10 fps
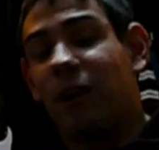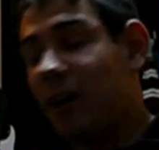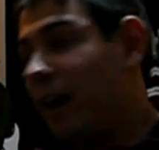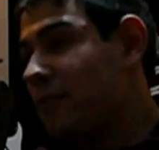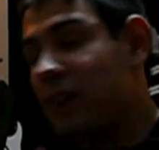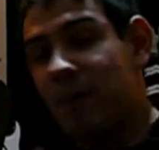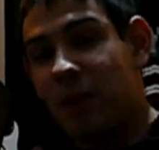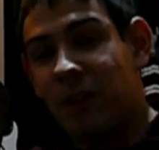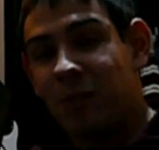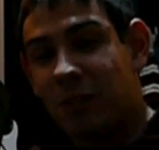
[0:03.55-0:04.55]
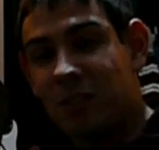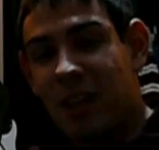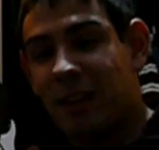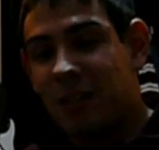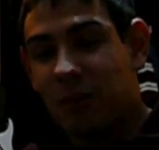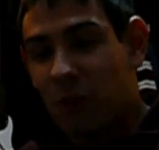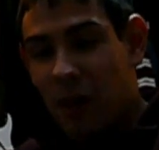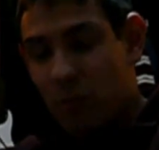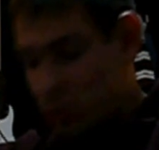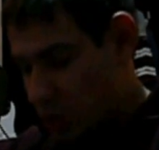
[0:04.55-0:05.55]
Right off, I'm not even going to say anything, right
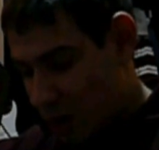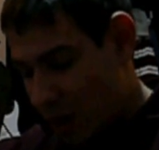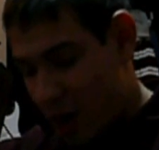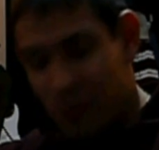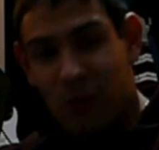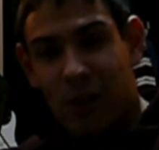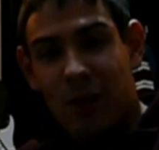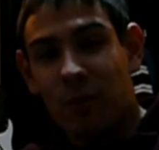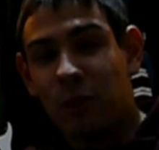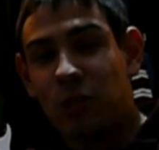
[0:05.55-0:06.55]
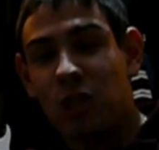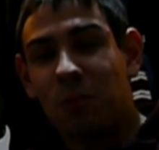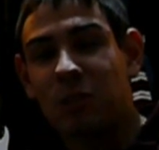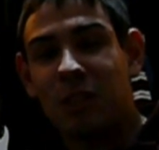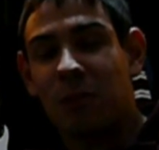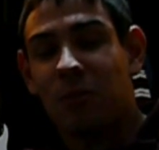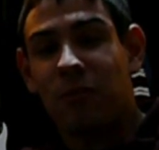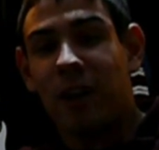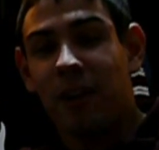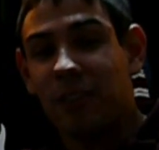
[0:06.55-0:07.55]
off we're starting off with the cheapest thing we
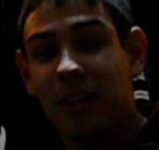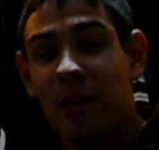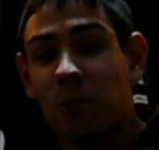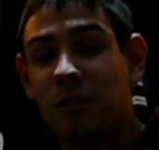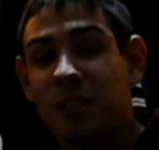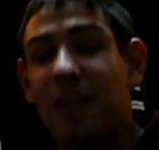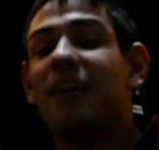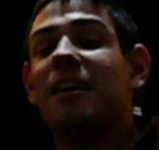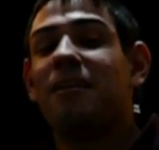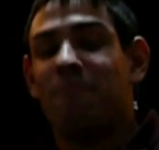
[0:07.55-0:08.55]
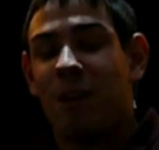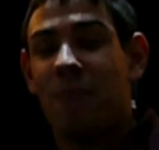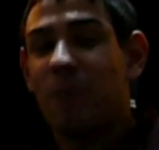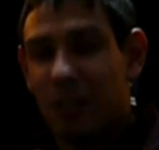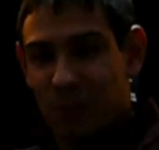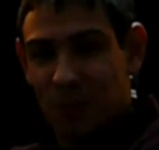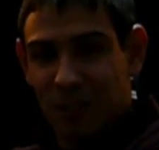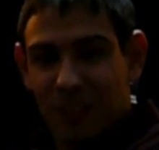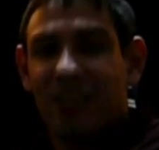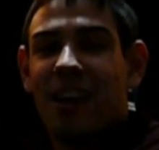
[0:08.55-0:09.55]
found. It was in my basement.